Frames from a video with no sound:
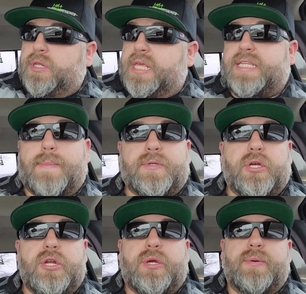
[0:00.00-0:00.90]
This
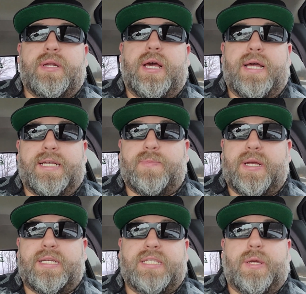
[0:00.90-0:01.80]
episode you can
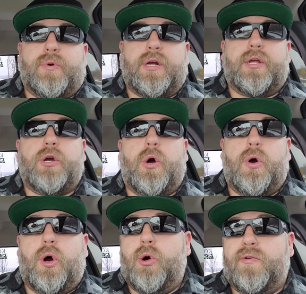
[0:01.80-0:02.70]
expect to see, we're going to go
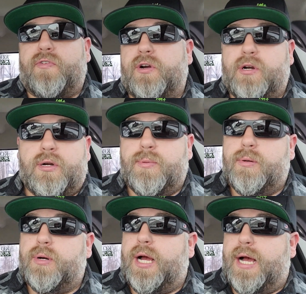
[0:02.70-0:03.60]
over
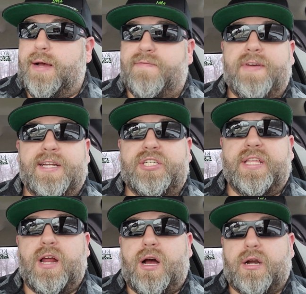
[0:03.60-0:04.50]

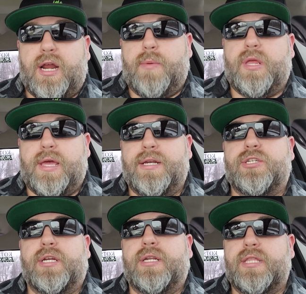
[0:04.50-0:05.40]
finishing our Hemi
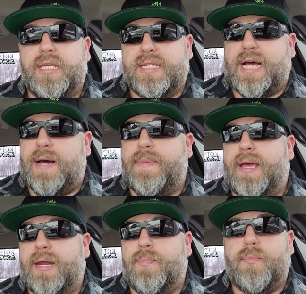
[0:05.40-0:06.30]
engine, the top
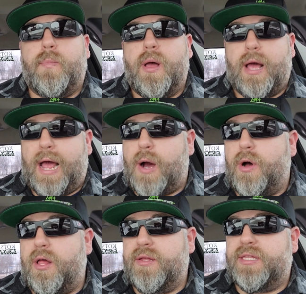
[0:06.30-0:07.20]
end, how
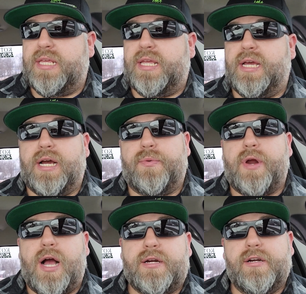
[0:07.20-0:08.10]
all of the
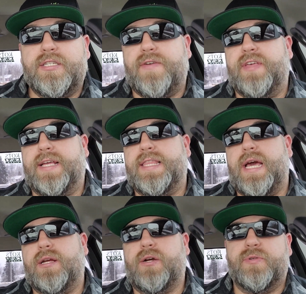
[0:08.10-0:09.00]
rockers, everything like
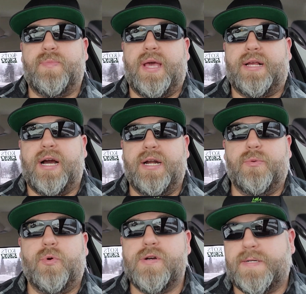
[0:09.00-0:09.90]
that goes back on
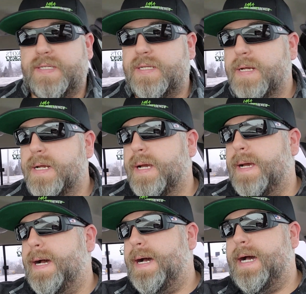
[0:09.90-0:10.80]
and works.
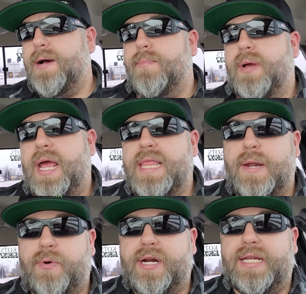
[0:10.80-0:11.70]
And
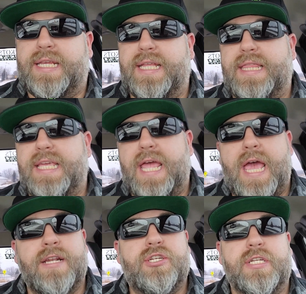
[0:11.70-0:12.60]
then we're going to get the
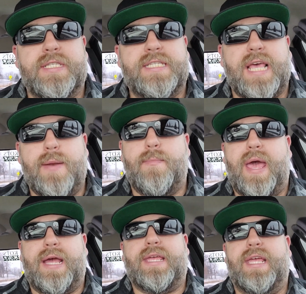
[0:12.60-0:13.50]
engine set
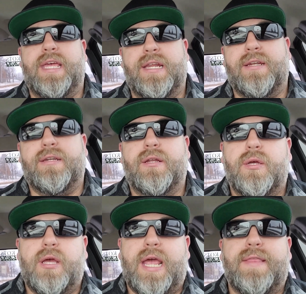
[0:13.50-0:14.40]
back in
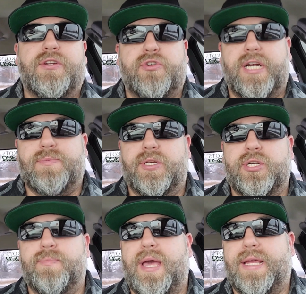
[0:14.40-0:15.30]
and the
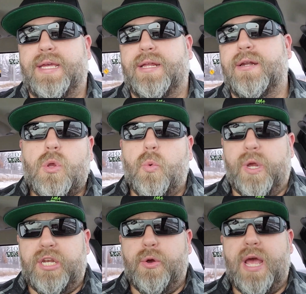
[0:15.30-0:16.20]
transmission back in.
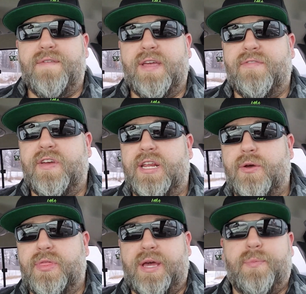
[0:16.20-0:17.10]
We do have a
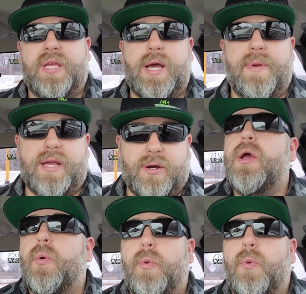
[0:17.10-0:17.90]
video that will be coming out.